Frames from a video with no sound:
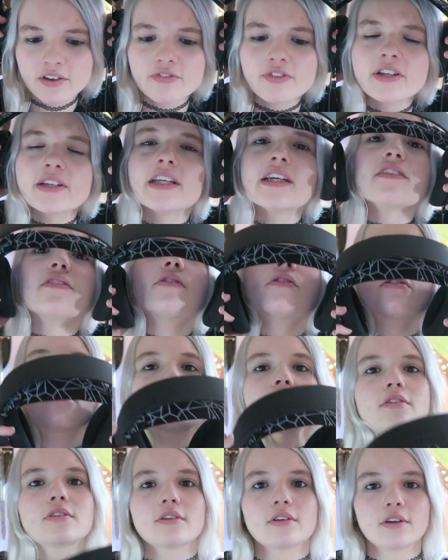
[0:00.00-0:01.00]
I think that's
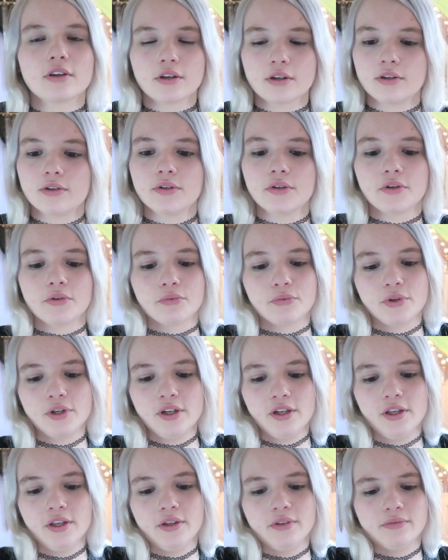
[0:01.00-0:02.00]
just a
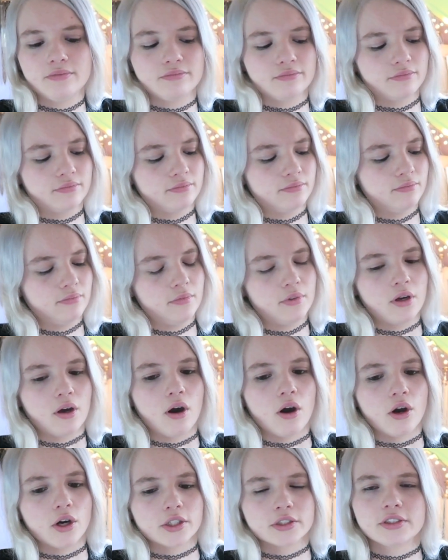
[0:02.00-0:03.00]
really
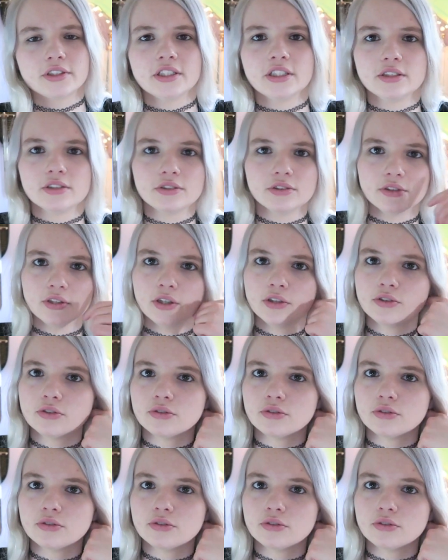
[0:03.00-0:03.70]
hard thing to go